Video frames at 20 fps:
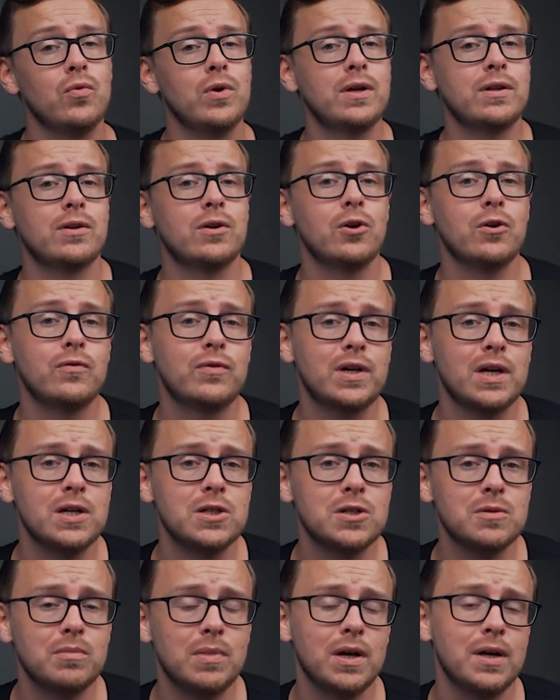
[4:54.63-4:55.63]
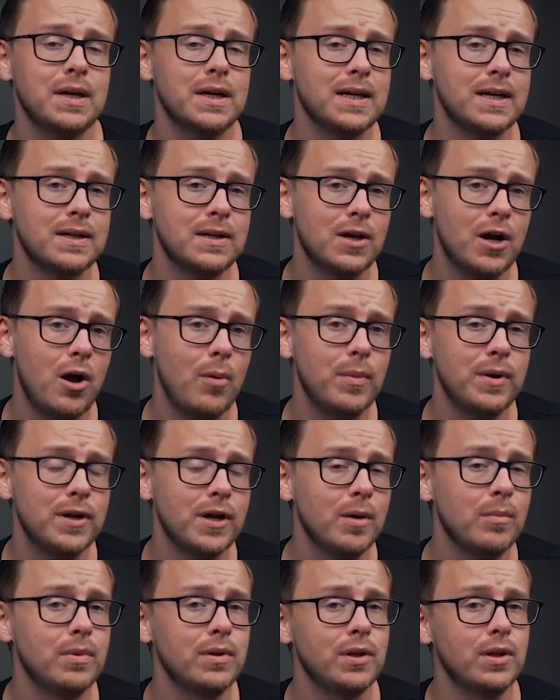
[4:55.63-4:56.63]
ring the notification bell, and comment
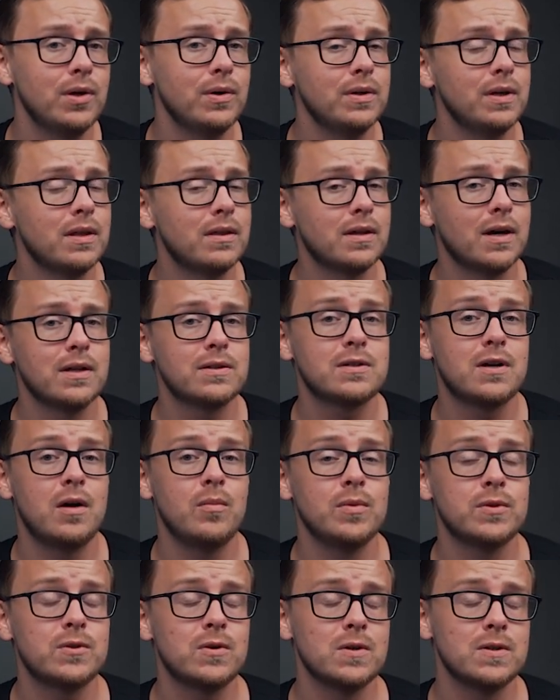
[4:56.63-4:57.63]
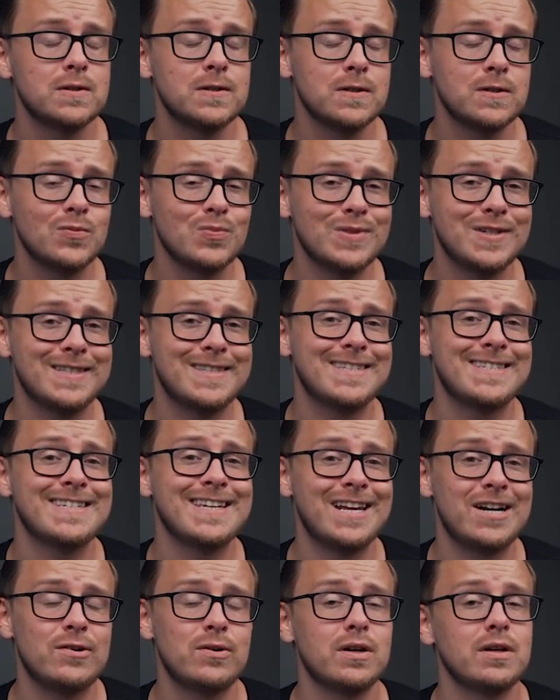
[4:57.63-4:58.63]
down below any thoughts, comments, criticisms,
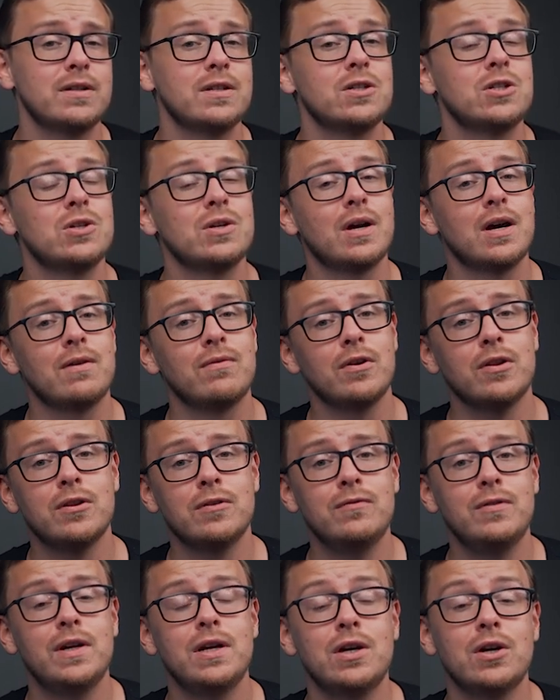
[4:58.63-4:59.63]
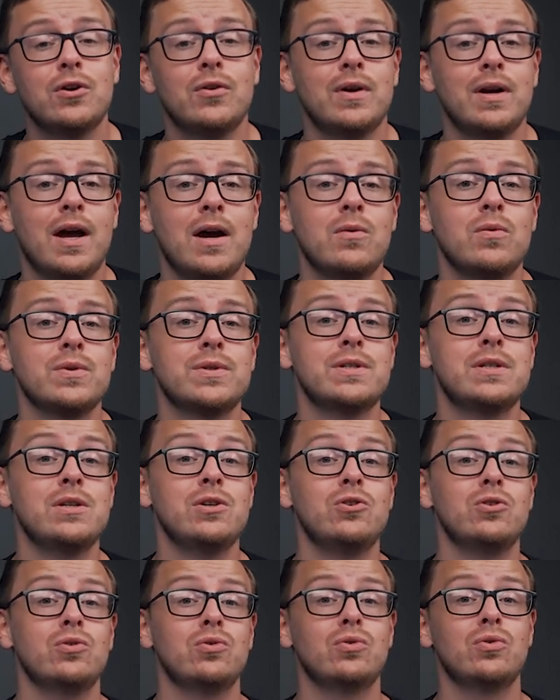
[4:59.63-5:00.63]
etc. that you have on the video, and I will
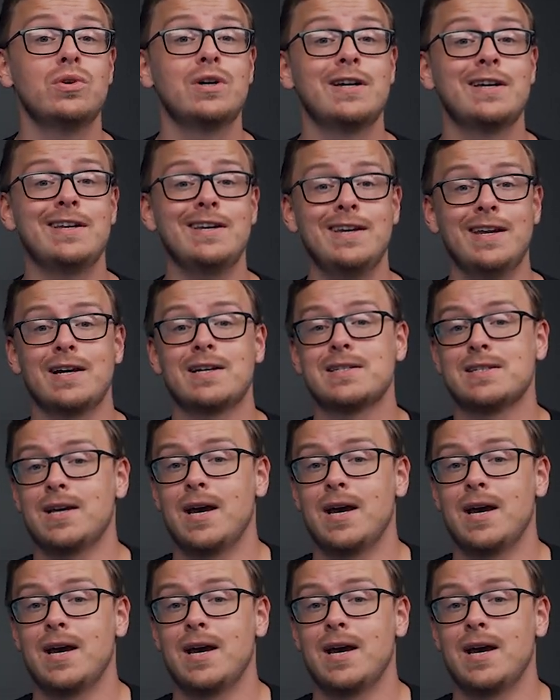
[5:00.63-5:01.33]
see you next